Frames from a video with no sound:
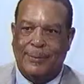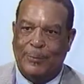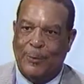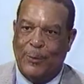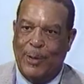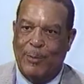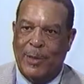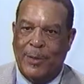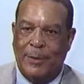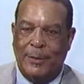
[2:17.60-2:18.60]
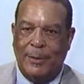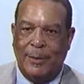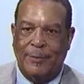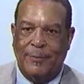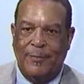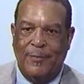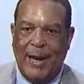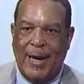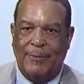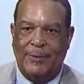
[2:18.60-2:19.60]
got 3 brothers and
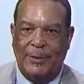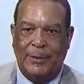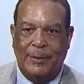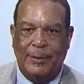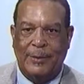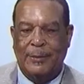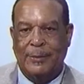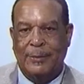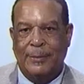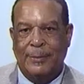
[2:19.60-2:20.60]
5 sisters.